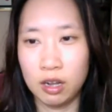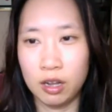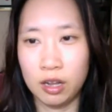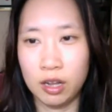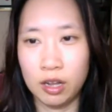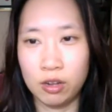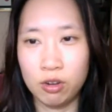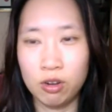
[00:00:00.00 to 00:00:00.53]

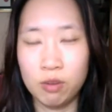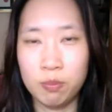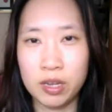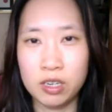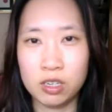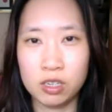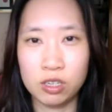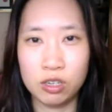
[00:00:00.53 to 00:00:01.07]
it could
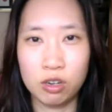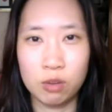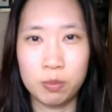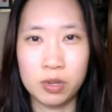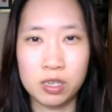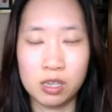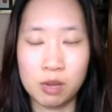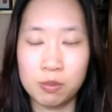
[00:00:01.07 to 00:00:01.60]
be just your
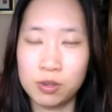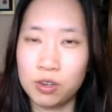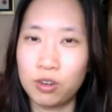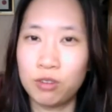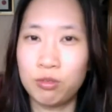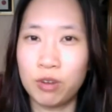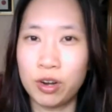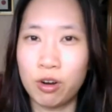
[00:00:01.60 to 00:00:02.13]
perception
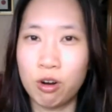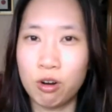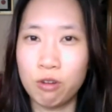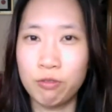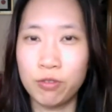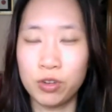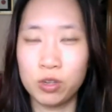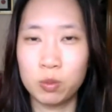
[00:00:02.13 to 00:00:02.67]
of what a whole
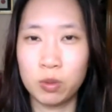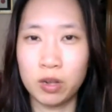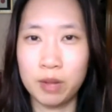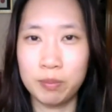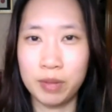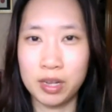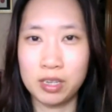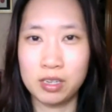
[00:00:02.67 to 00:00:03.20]
foods
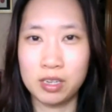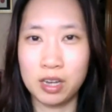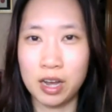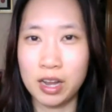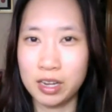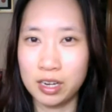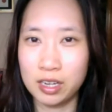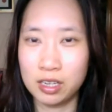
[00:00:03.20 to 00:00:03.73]
plant-based
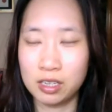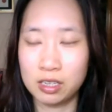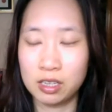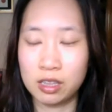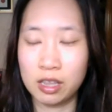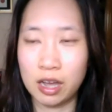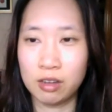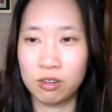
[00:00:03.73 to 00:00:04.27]
diet is
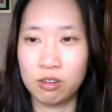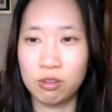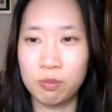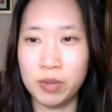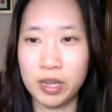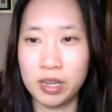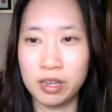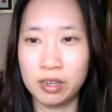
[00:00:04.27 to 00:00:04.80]
that could
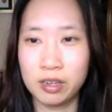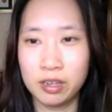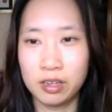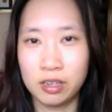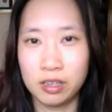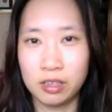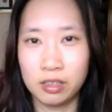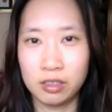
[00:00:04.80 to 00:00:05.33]
be
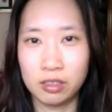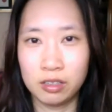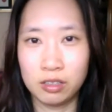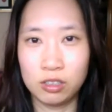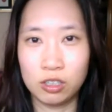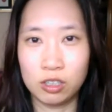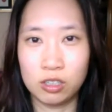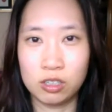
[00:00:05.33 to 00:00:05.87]

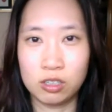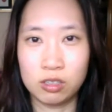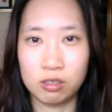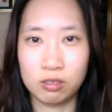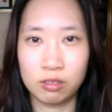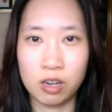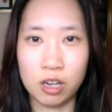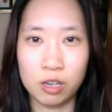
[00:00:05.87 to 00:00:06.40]
just
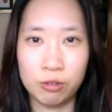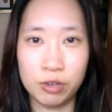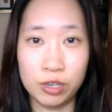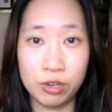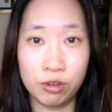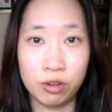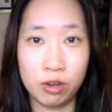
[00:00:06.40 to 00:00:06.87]
coloring your